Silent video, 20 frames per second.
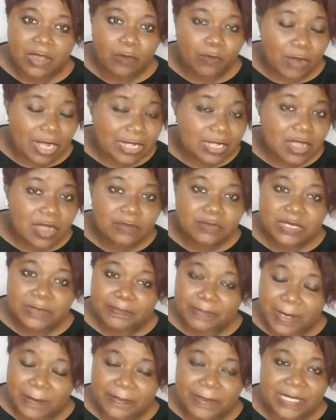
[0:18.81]
Welcome to
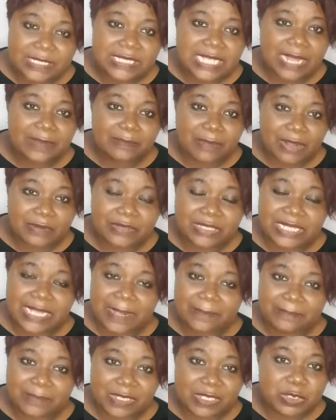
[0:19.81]
Purpose and
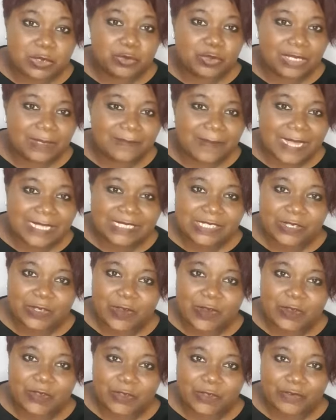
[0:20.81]
Marital Bliss with Pastor
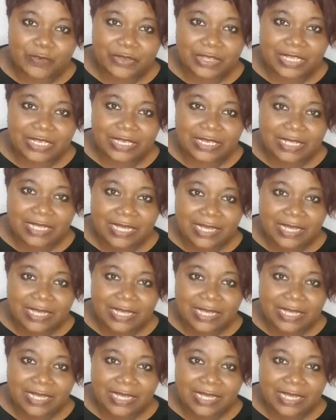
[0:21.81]
Honorine.